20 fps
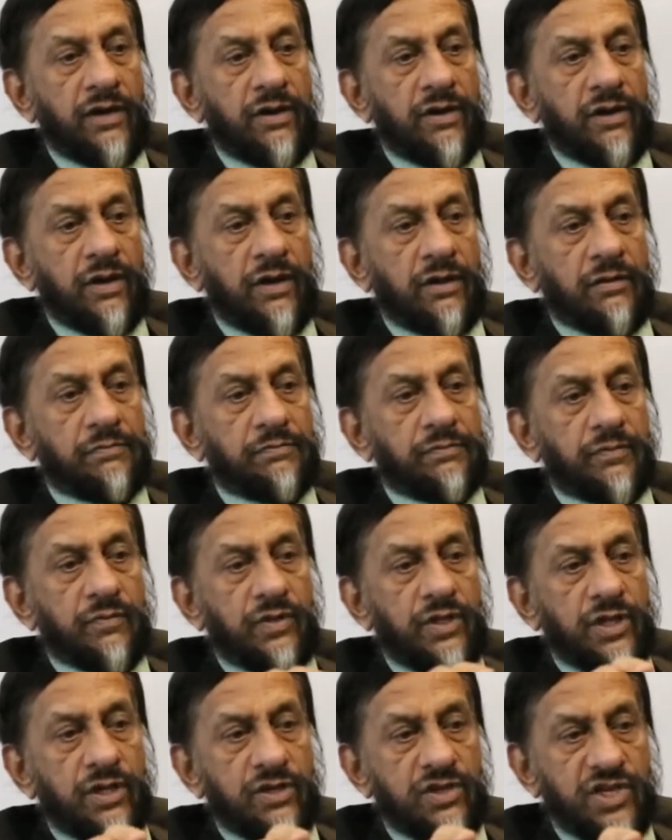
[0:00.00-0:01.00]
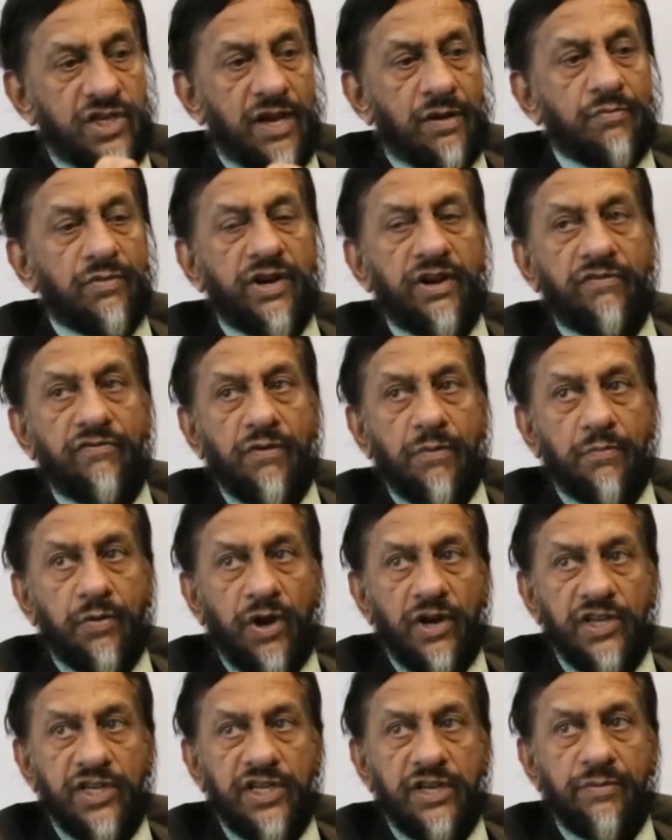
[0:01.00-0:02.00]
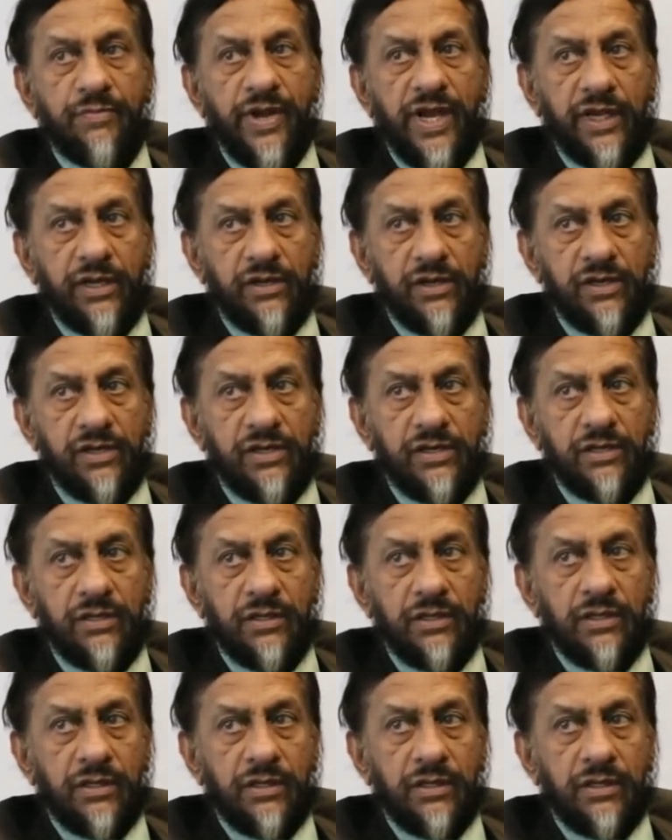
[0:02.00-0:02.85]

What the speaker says: the summary for policymakers,